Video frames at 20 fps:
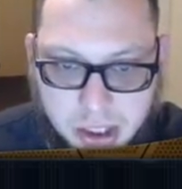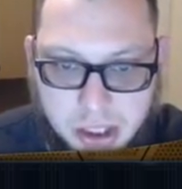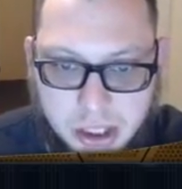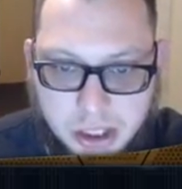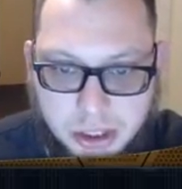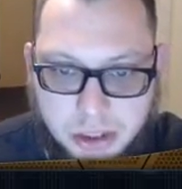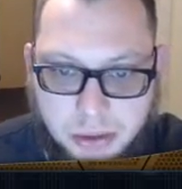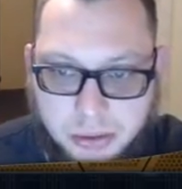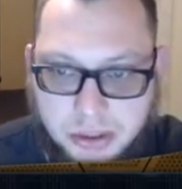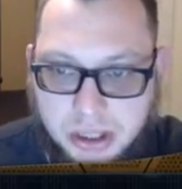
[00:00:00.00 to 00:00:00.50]

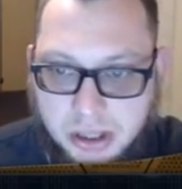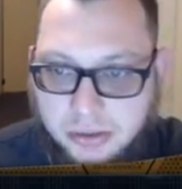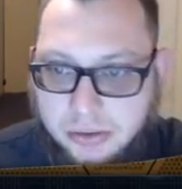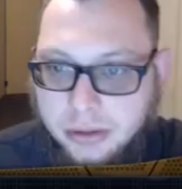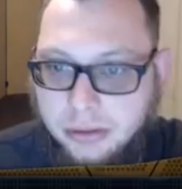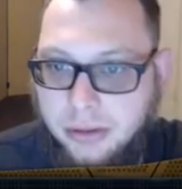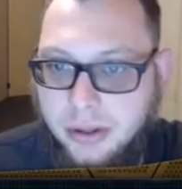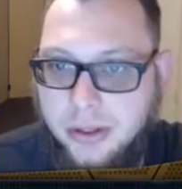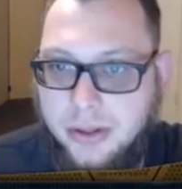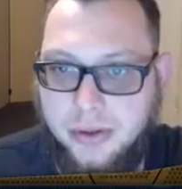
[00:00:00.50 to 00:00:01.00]
you would definitely
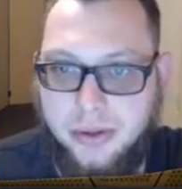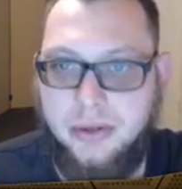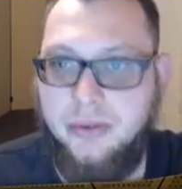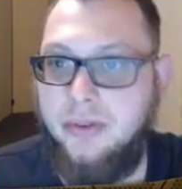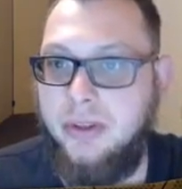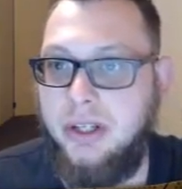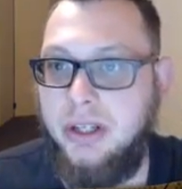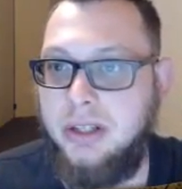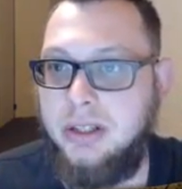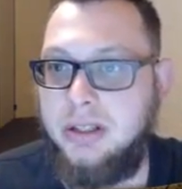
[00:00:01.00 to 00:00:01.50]
run 3 of
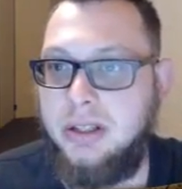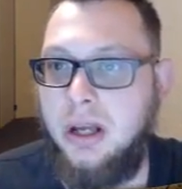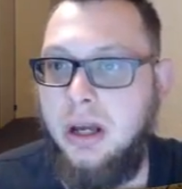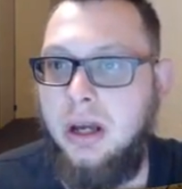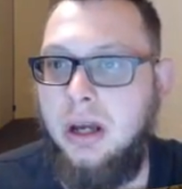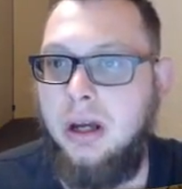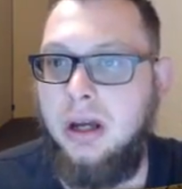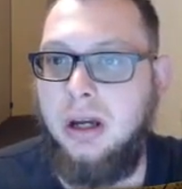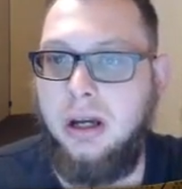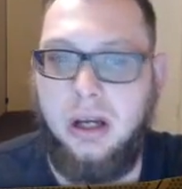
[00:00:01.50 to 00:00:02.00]
these.
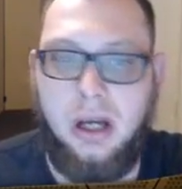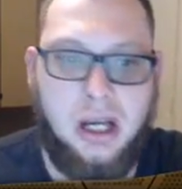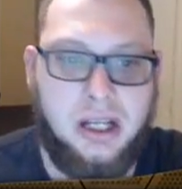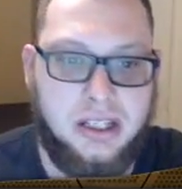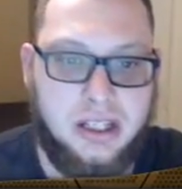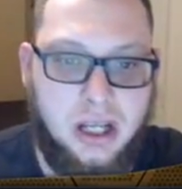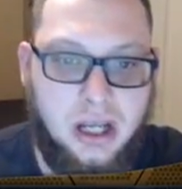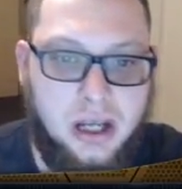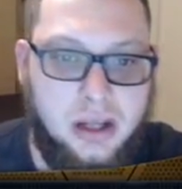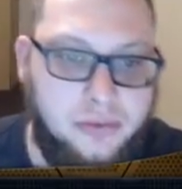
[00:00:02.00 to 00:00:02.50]
As
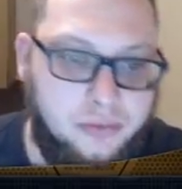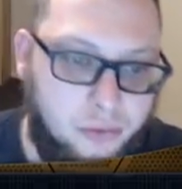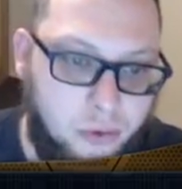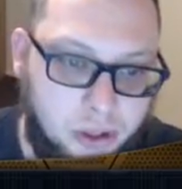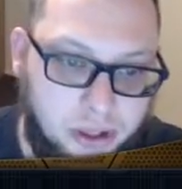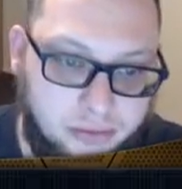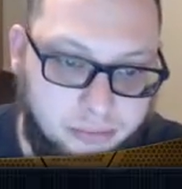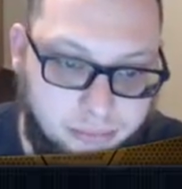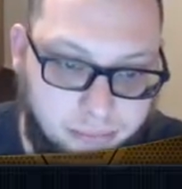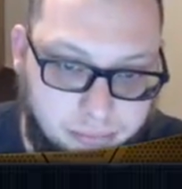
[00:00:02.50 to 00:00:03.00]

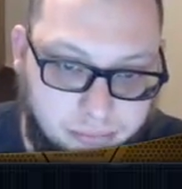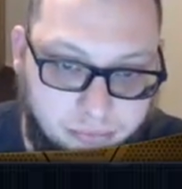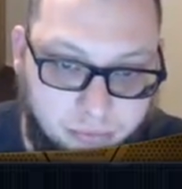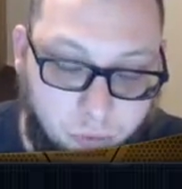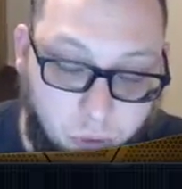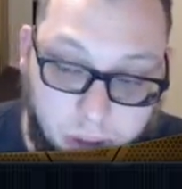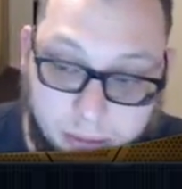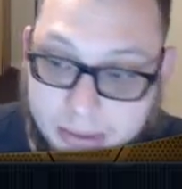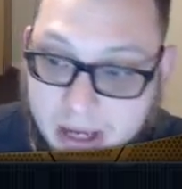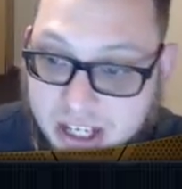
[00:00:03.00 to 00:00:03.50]
Void
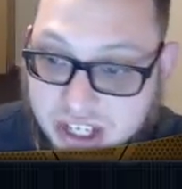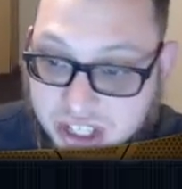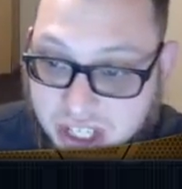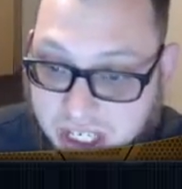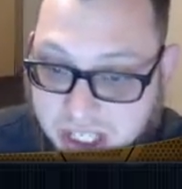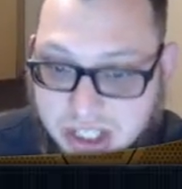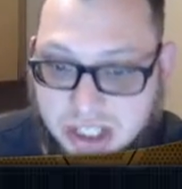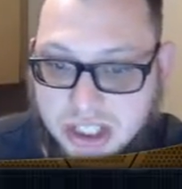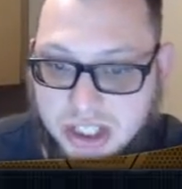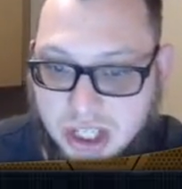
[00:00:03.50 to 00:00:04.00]

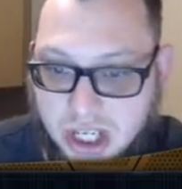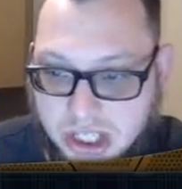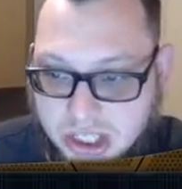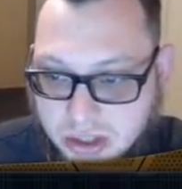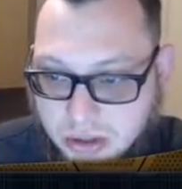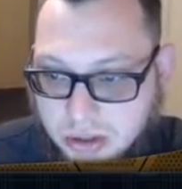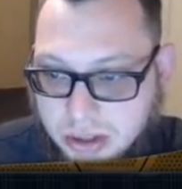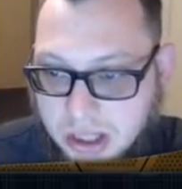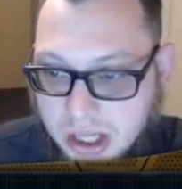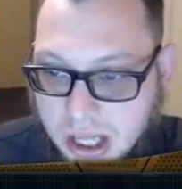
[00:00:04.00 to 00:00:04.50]
Imagination's
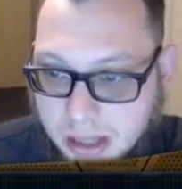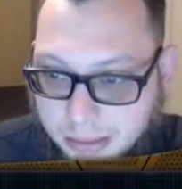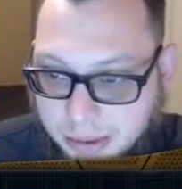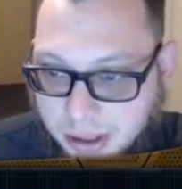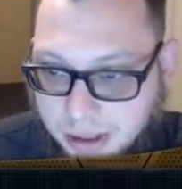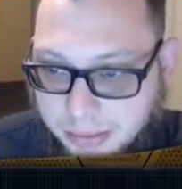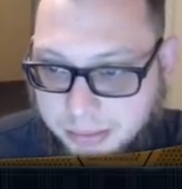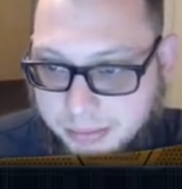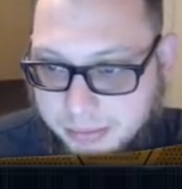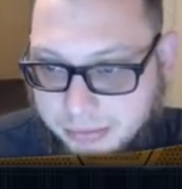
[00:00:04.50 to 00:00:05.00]
also
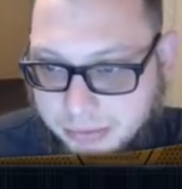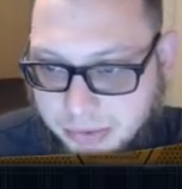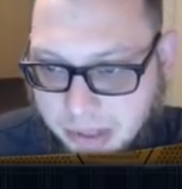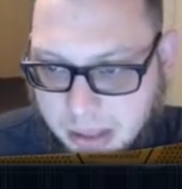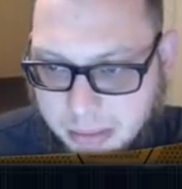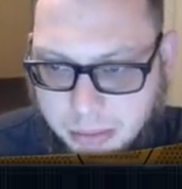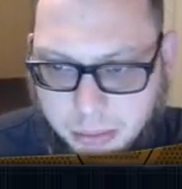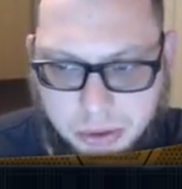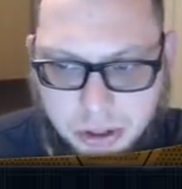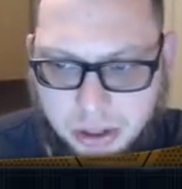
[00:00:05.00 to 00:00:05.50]
climbing. I
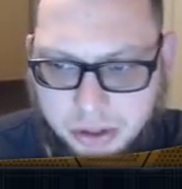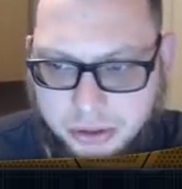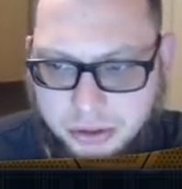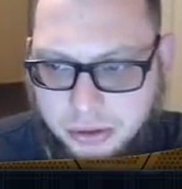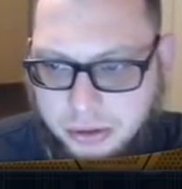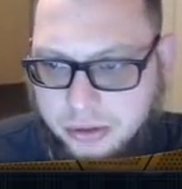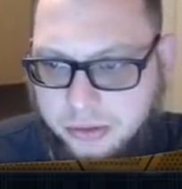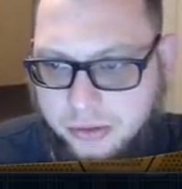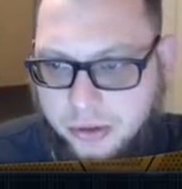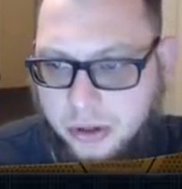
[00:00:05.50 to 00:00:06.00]
mean, we all
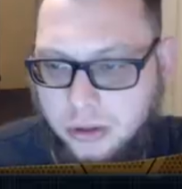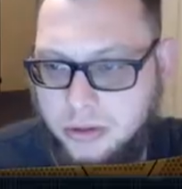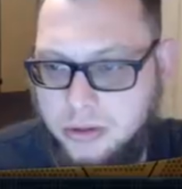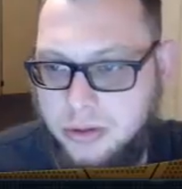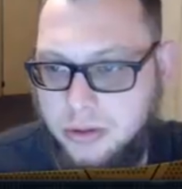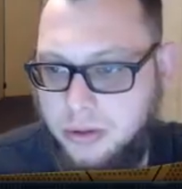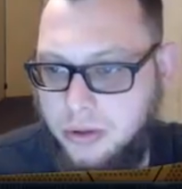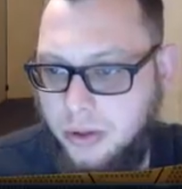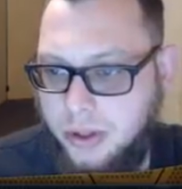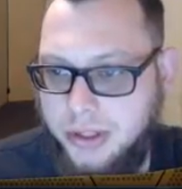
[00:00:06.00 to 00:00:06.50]
knew Infernoids
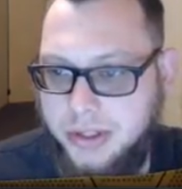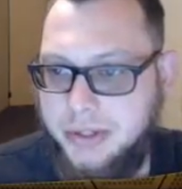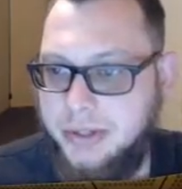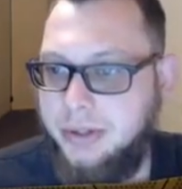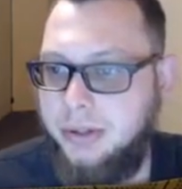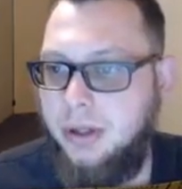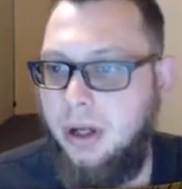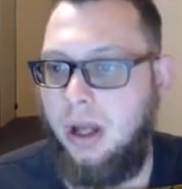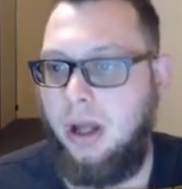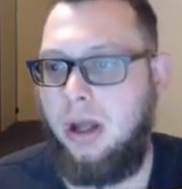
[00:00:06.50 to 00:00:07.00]
were going
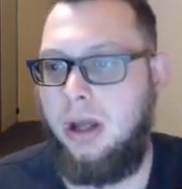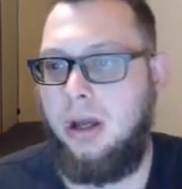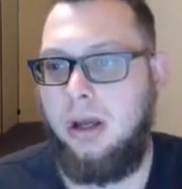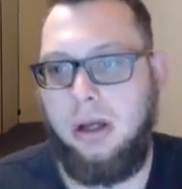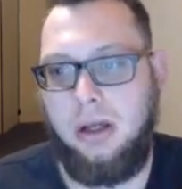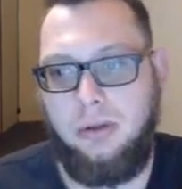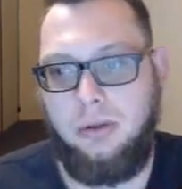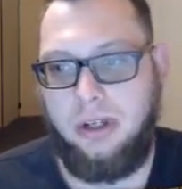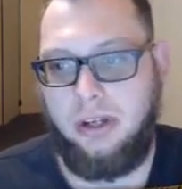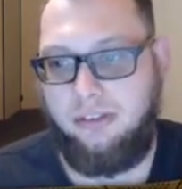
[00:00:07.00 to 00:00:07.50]
to.
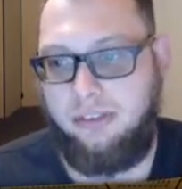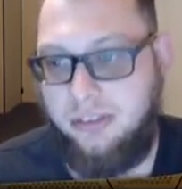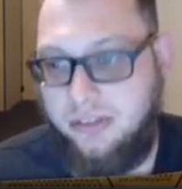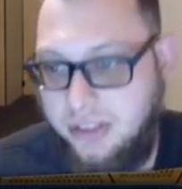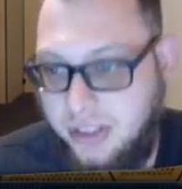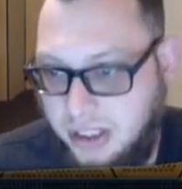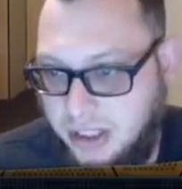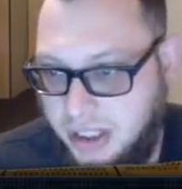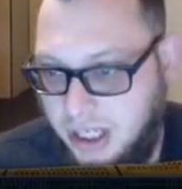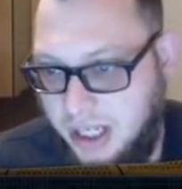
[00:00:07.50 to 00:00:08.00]
We got
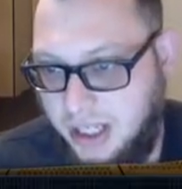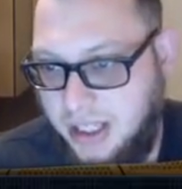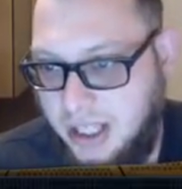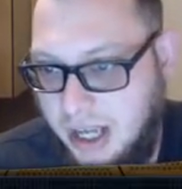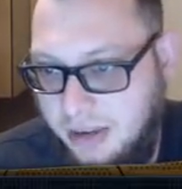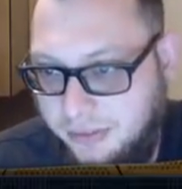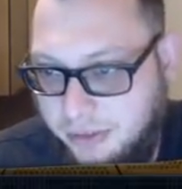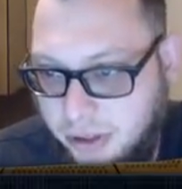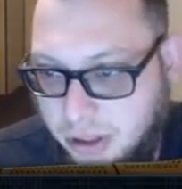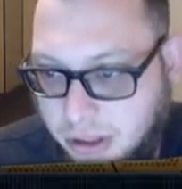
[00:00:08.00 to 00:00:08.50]

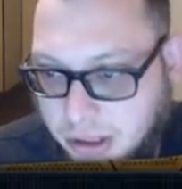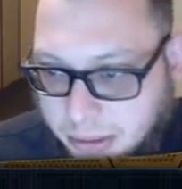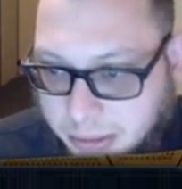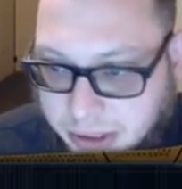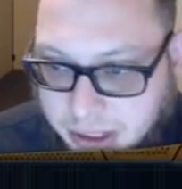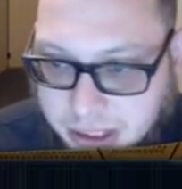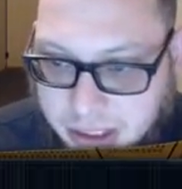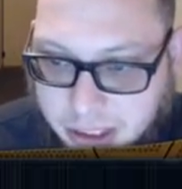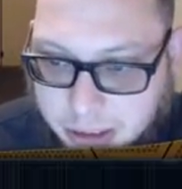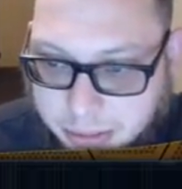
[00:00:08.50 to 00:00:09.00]
$15.98 for an
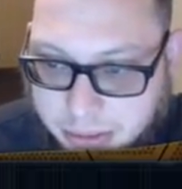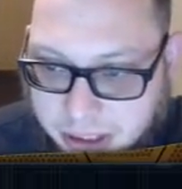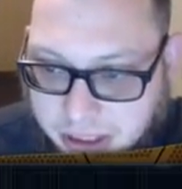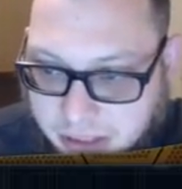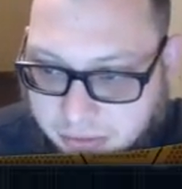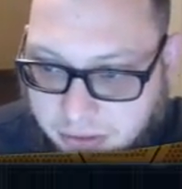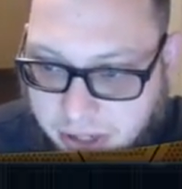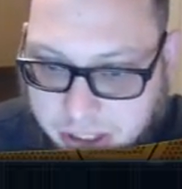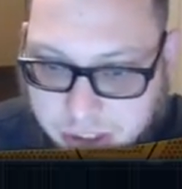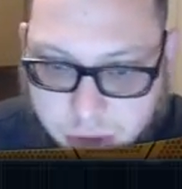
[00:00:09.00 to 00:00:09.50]
unlimited near mint.
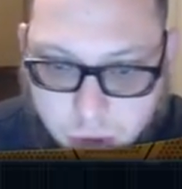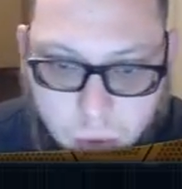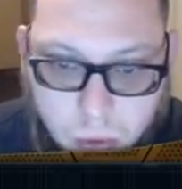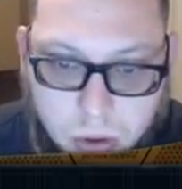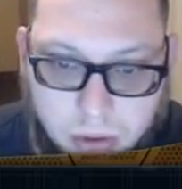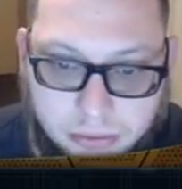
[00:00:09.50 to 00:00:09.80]
They've got 2 of